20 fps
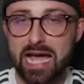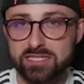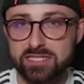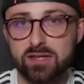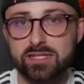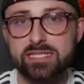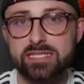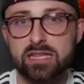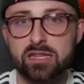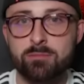
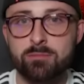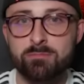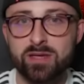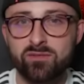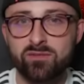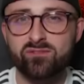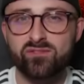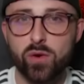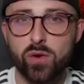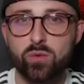As I said, the
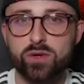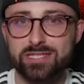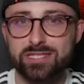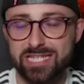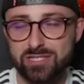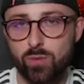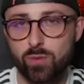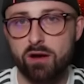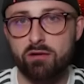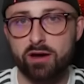
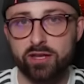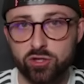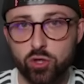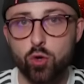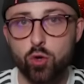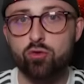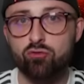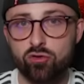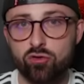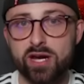midfielders is where I
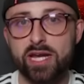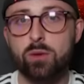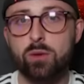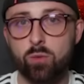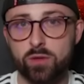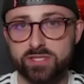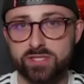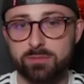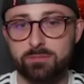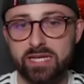do really
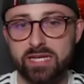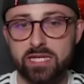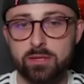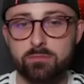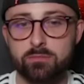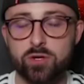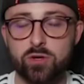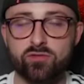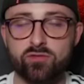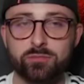want to make
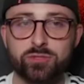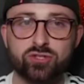a move.